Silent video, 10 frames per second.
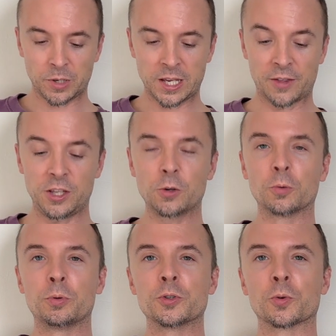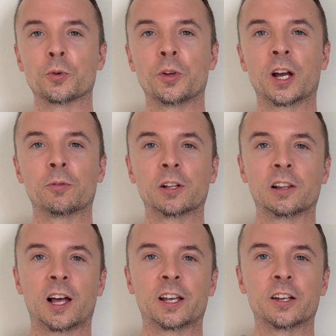But yeah, The Old Boozeroonie, I
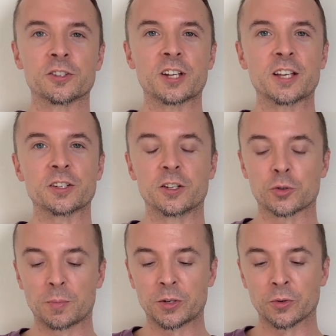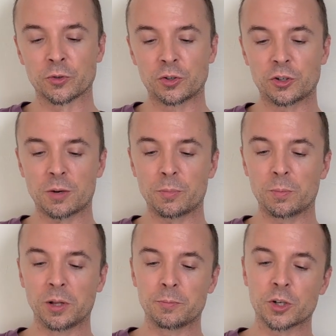really like it just as an instrumental.
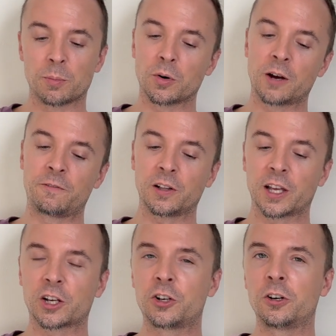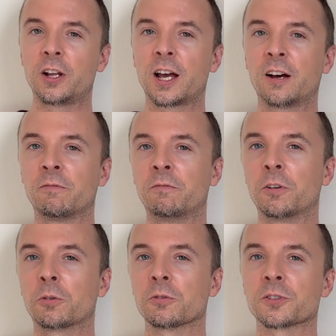Jumbo Blimp Jumbo, I feel like could have
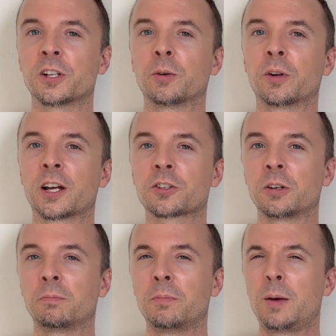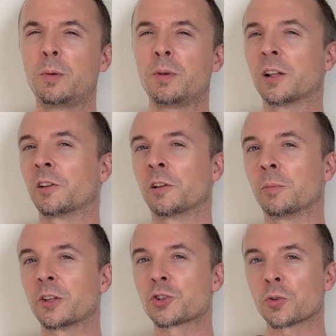vocals, and it would actually maybe be a
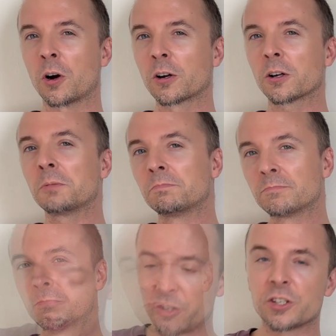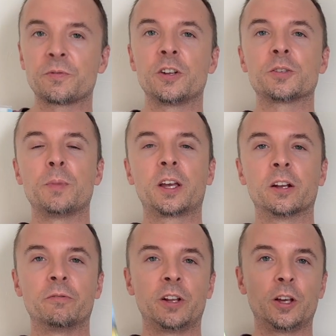little bit stronger. I just finished
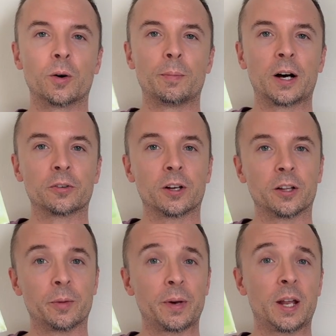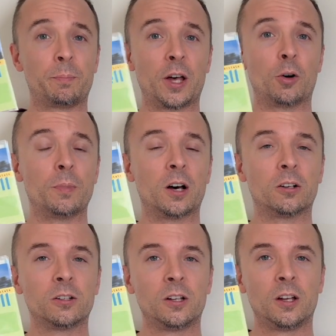making a video about the band
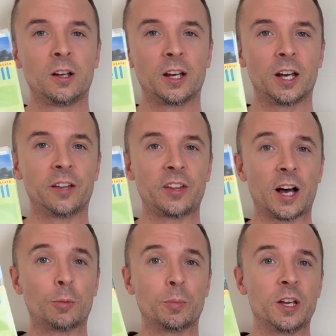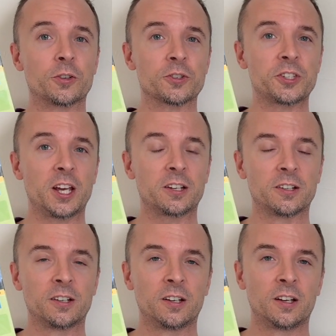Pellmell and the album Interstate.